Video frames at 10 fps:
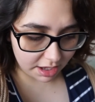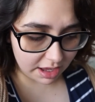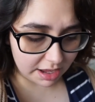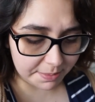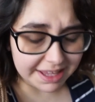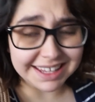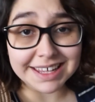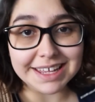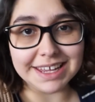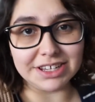Um,
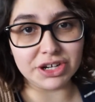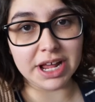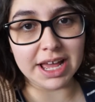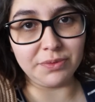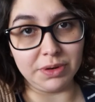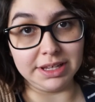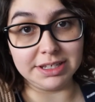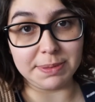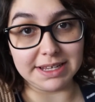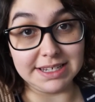yesterday I had really
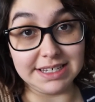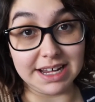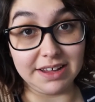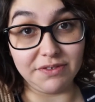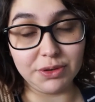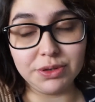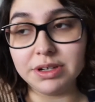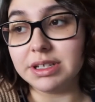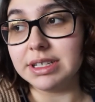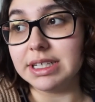spicy Thai food,